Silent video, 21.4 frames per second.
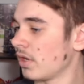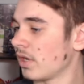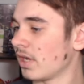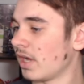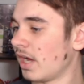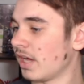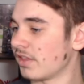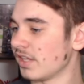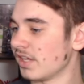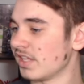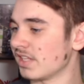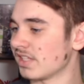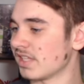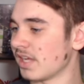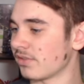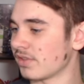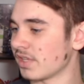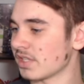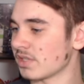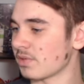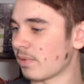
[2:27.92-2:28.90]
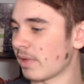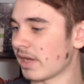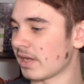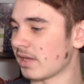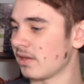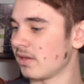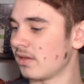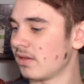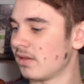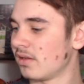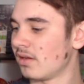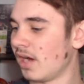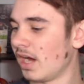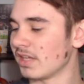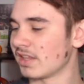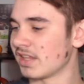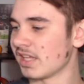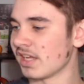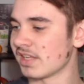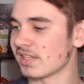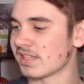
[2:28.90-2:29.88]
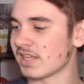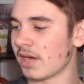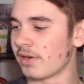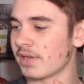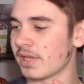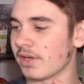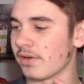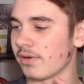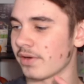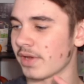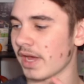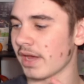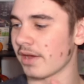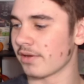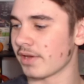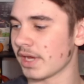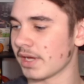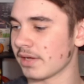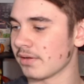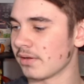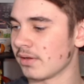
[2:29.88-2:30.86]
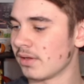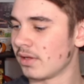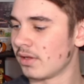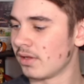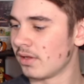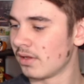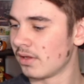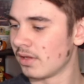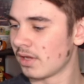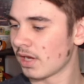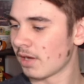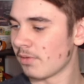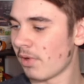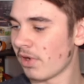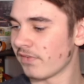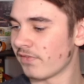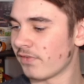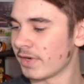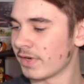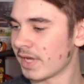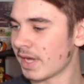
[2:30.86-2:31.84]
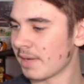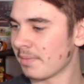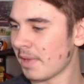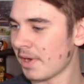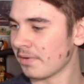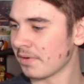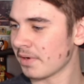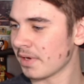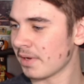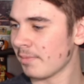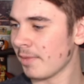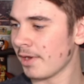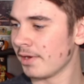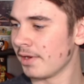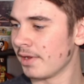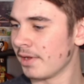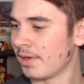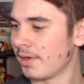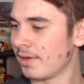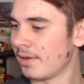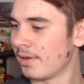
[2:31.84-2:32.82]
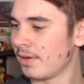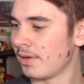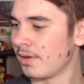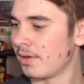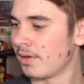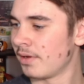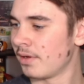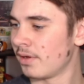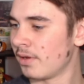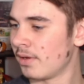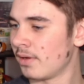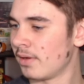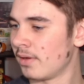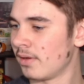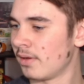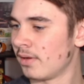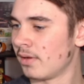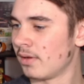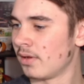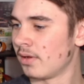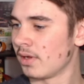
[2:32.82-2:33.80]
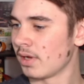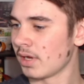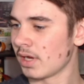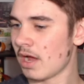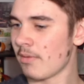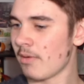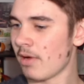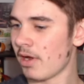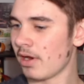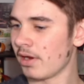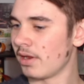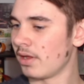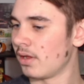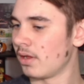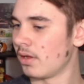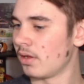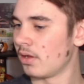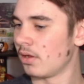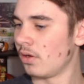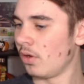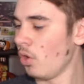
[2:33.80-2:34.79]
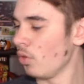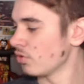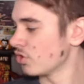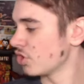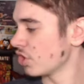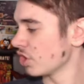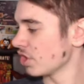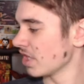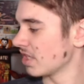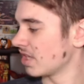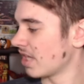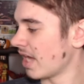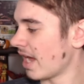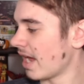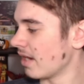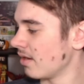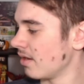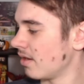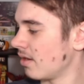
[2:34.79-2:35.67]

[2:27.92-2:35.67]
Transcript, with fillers: I think he's out this way. I think he's out here. Okay, okay. Come on, Freddy, come out. Come on. Come on. Oh, just like that.